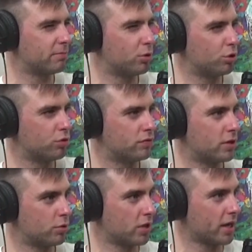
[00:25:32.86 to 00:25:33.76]
moved,
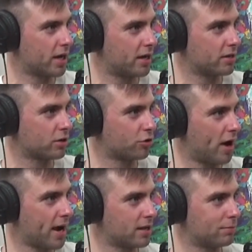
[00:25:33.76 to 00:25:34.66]
it would like kind of
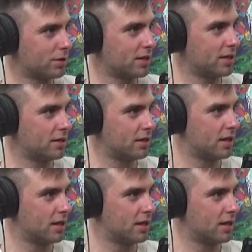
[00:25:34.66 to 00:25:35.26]
crack and bleed.